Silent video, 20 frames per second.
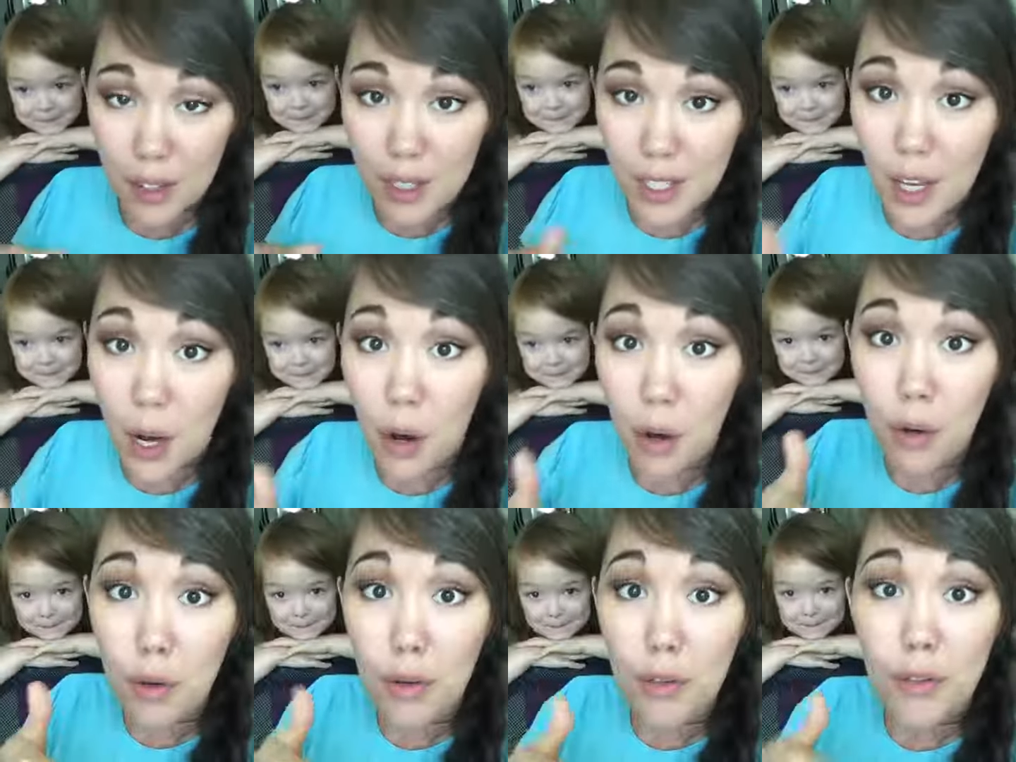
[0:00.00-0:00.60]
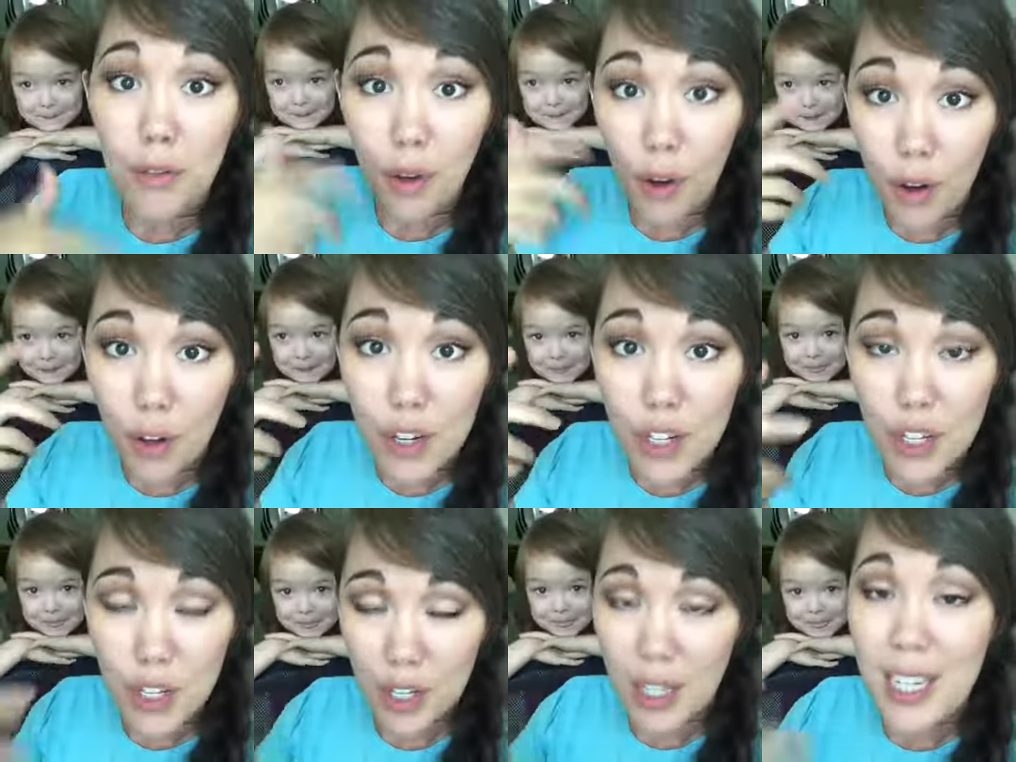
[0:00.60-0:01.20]
Speaker 1: So
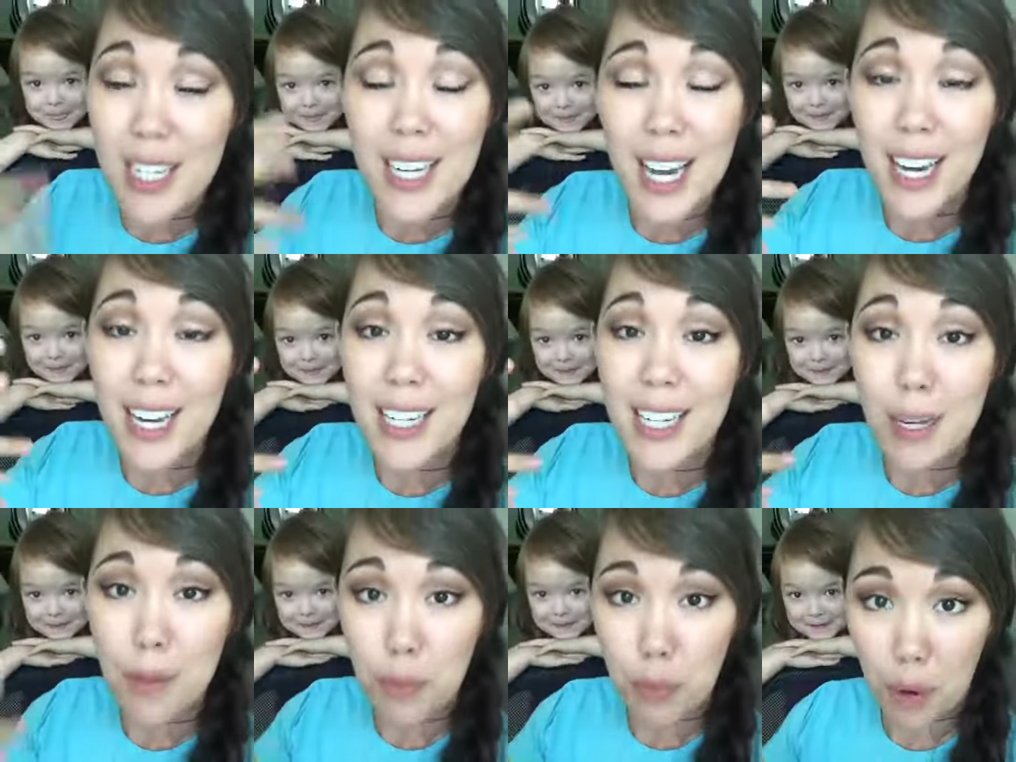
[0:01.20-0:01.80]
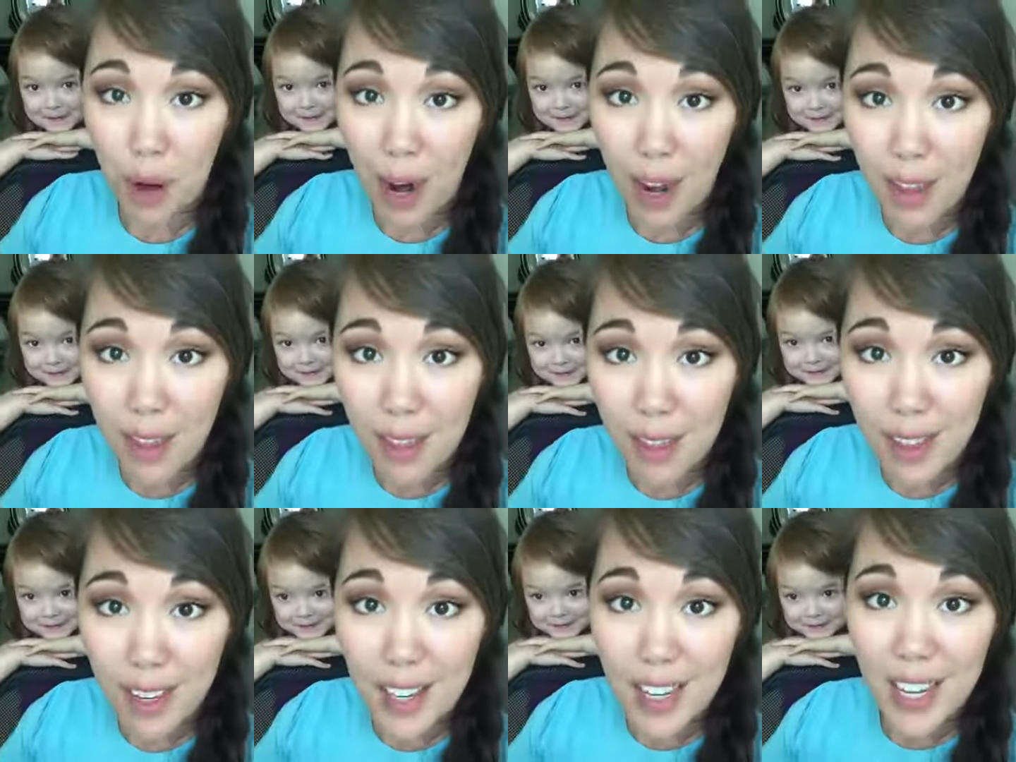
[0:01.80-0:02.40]
first, you're going to take a deep breath.
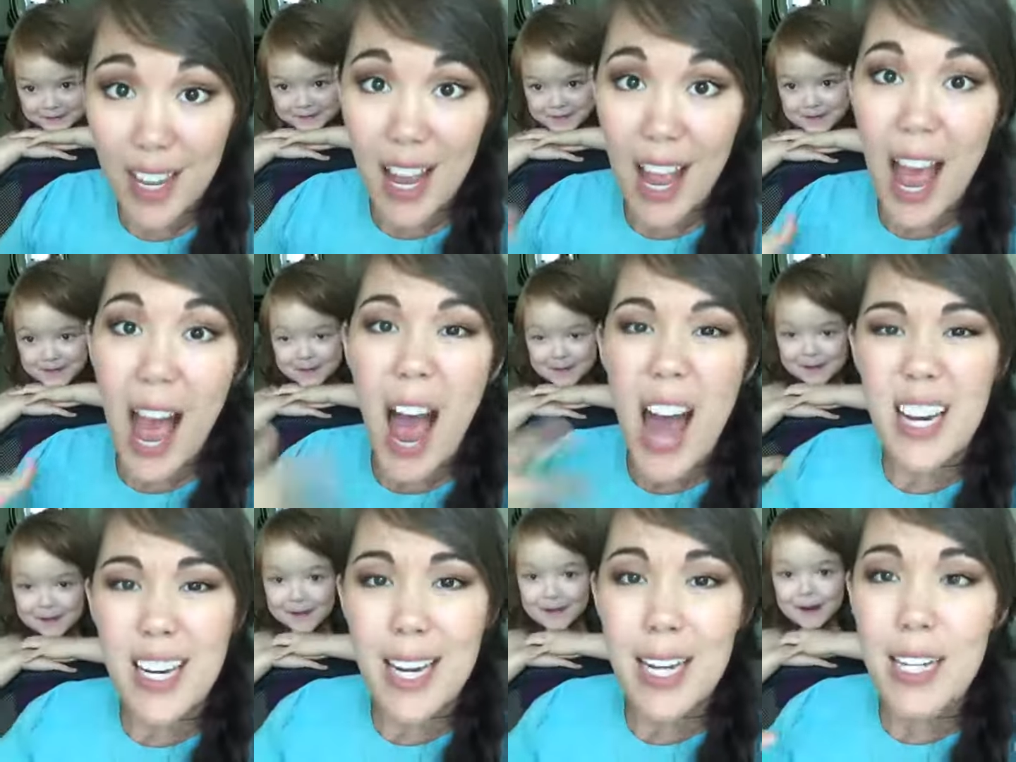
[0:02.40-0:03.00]
And